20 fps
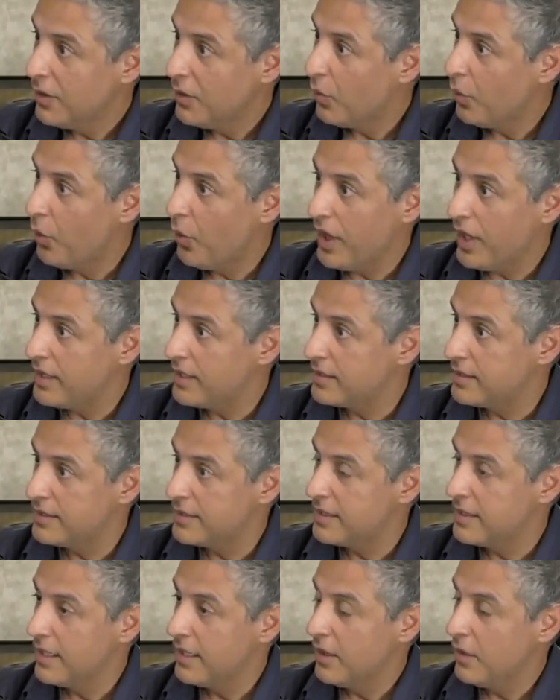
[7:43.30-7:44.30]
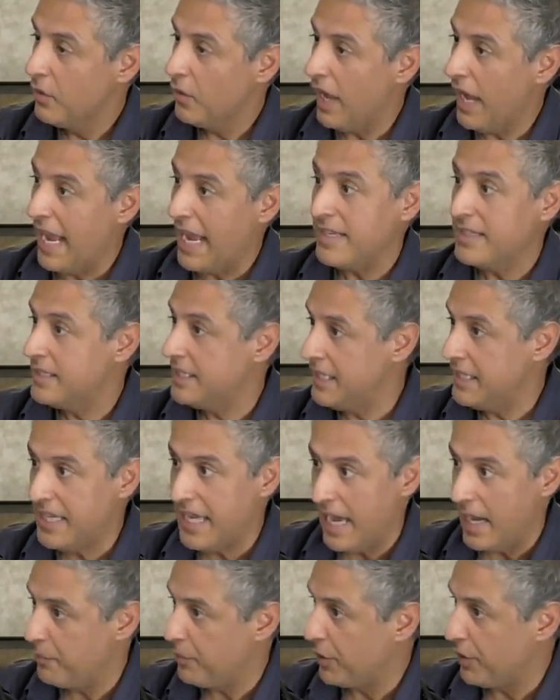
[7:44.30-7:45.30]
was
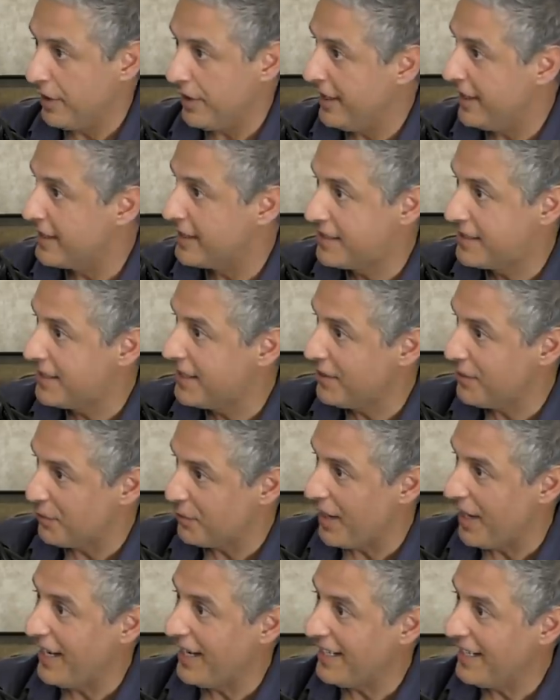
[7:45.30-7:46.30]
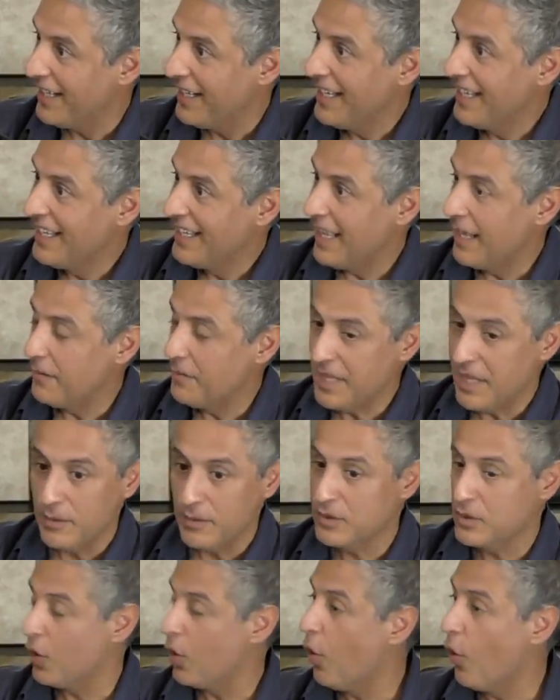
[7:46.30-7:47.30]
anti-capitalist, right? I mean, that
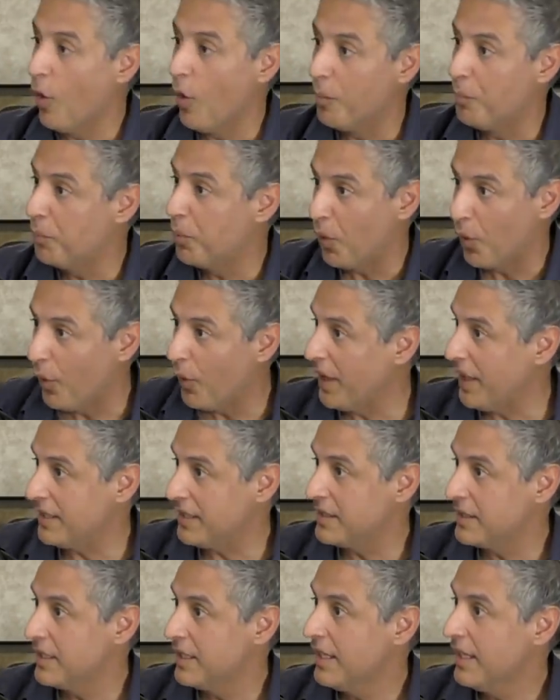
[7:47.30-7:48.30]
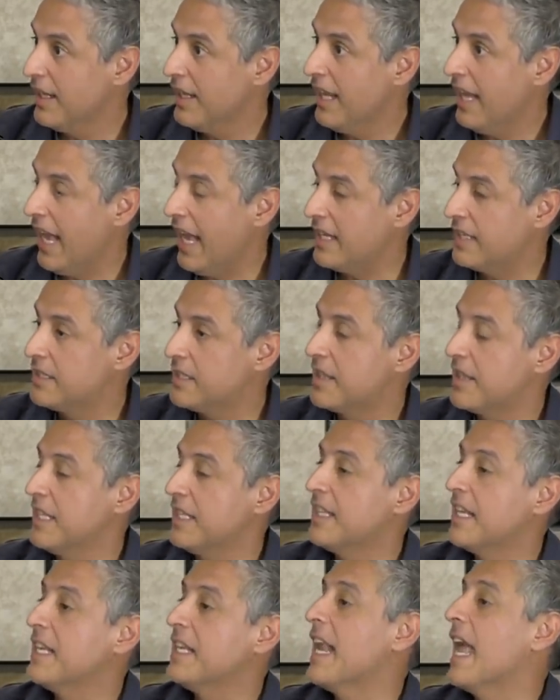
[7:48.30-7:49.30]
was the whole point. And to
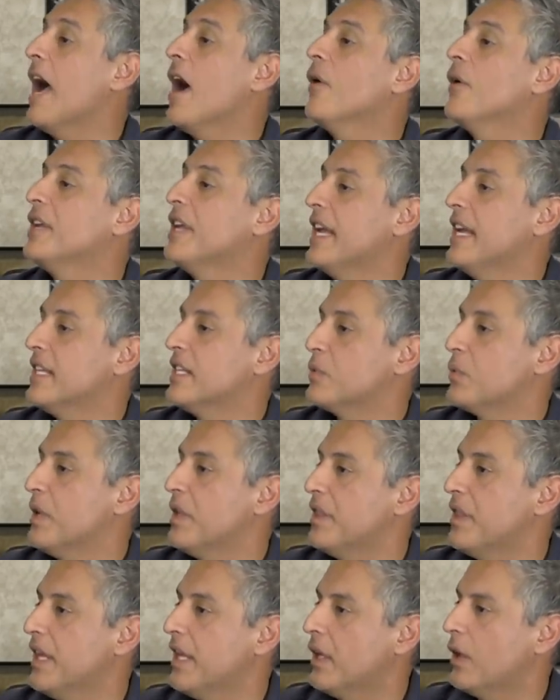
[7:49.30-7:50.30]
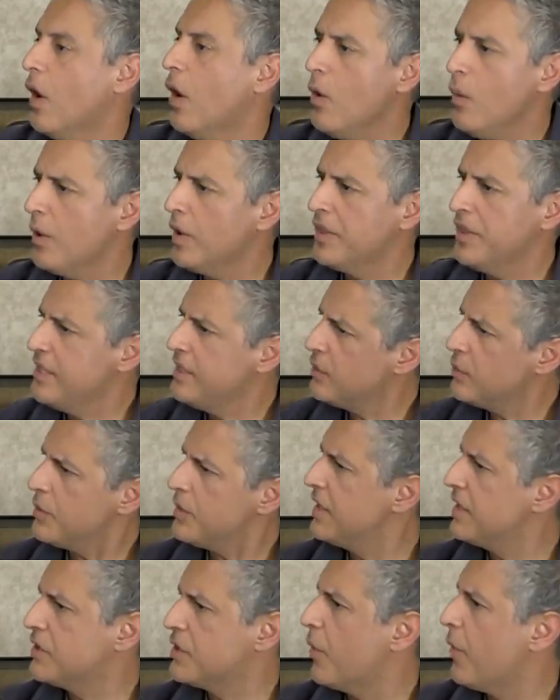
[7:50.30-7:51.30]
think that nowadays we think, oh, well, these two
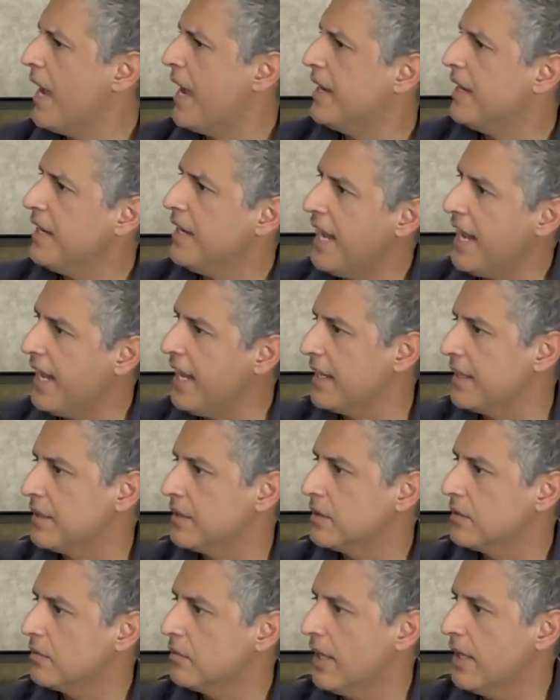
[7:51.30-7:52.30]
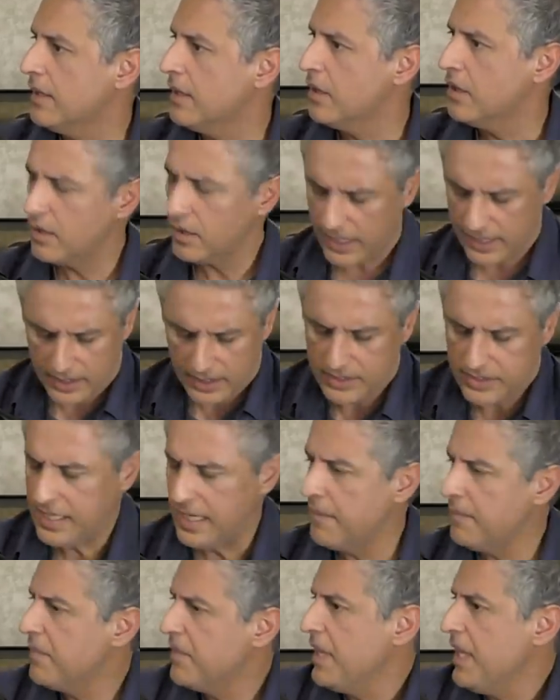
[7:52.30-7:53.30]
things go hand in hand, right? They're like the
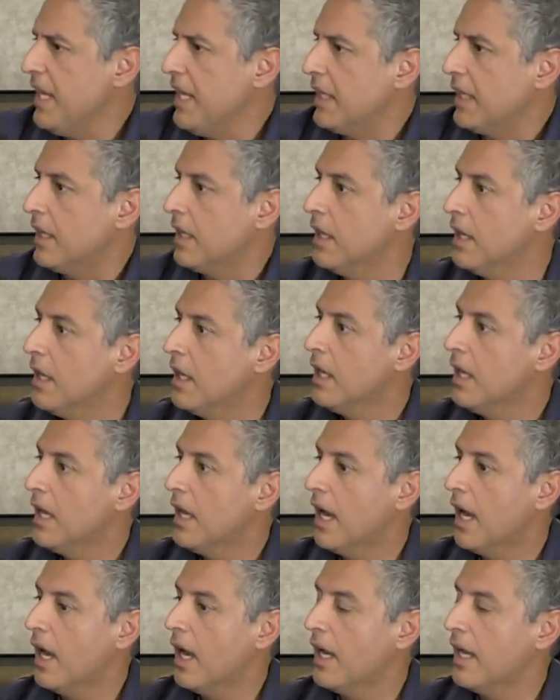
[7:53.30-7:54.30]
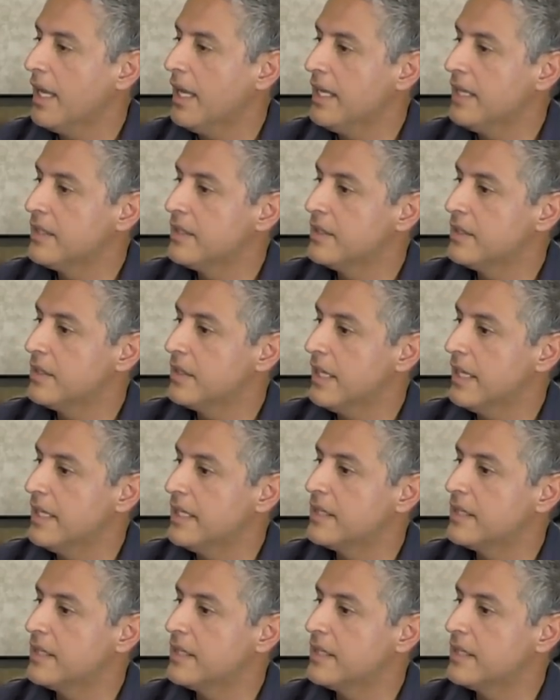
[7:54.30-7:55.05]
same thing, is